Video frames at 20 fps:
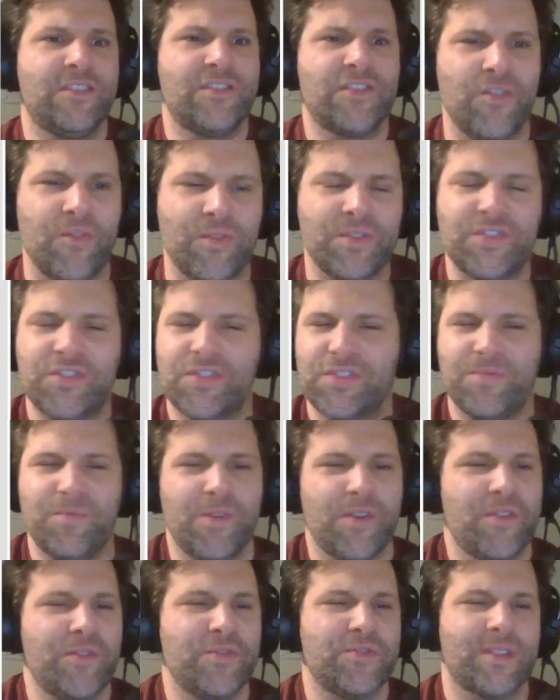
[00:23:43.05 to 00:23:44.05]
So it's just
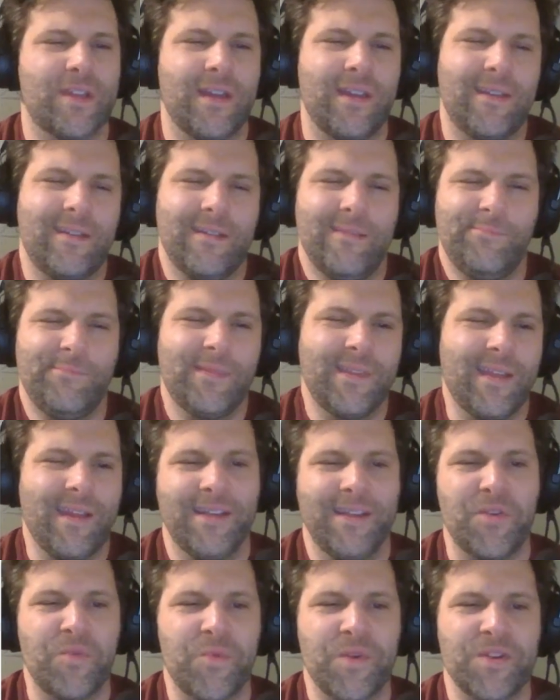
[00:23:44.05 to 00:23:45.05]
one of those like
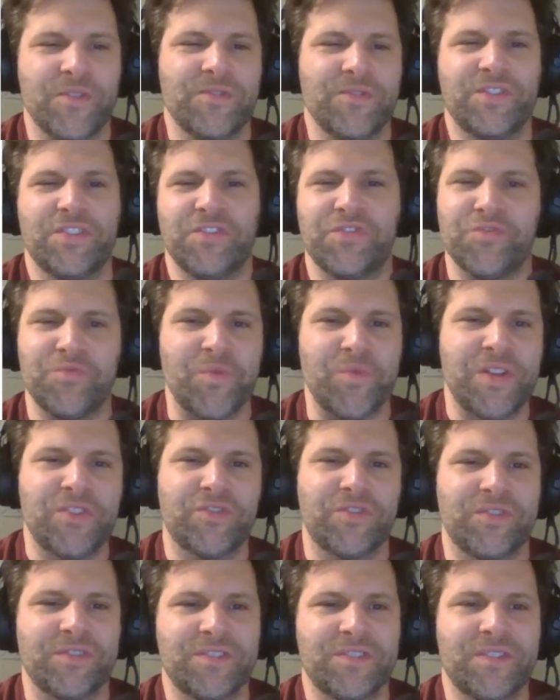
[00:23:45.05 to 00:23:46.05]
kind of weird
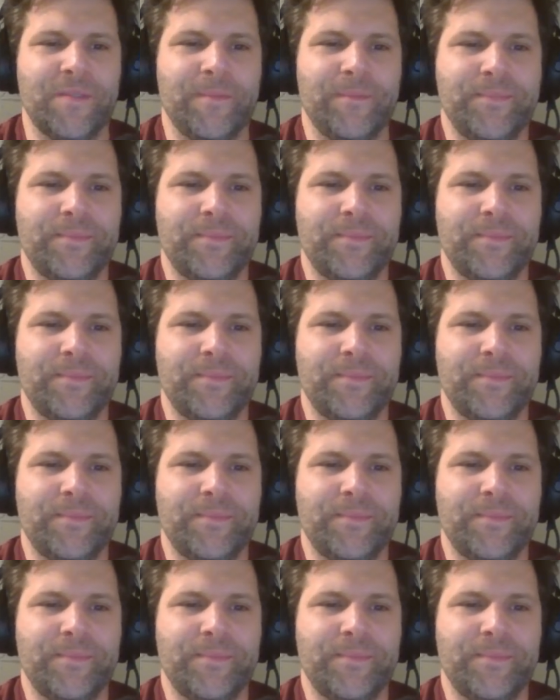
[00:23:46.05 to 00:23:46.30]
situations.